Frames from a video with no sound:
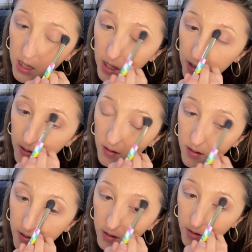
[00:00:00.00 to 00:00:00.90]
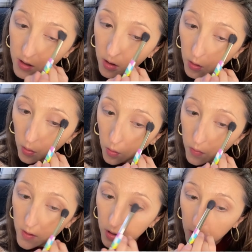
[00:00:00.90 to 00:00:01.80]
this so
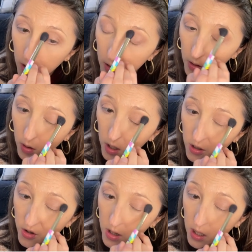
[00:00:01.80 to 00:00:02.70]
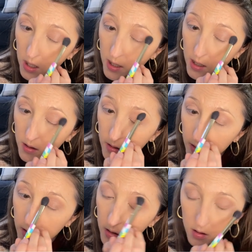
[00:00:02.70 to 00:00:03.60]
there are no harsh
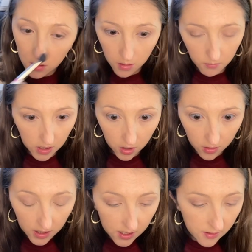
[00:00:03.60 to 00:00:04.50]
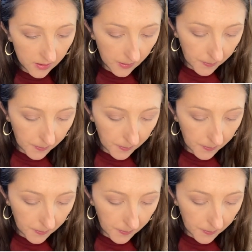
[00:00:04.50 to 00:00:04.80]
lines in my crease.